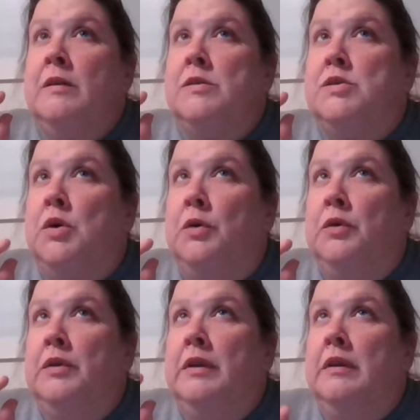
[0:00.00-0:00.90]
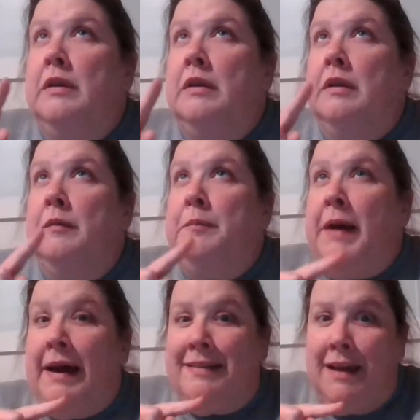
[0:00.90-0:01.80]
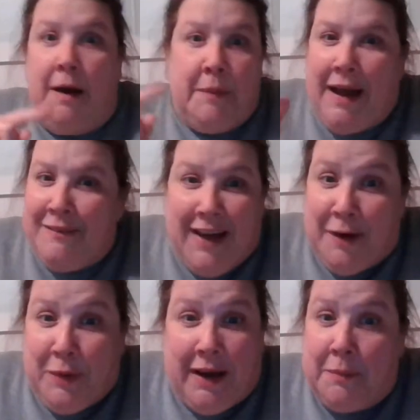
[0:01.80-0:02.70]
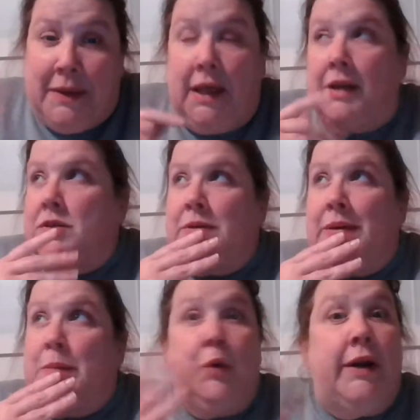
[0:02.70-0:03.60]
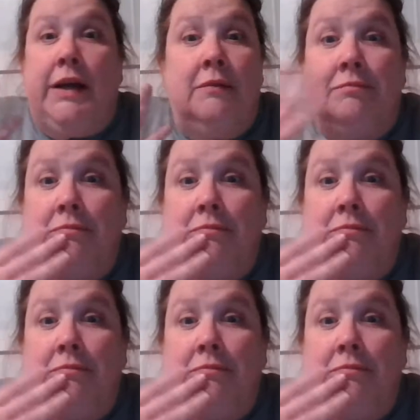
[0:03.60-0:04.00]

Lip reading: So back that up, I've got to wake up at 2 in the morning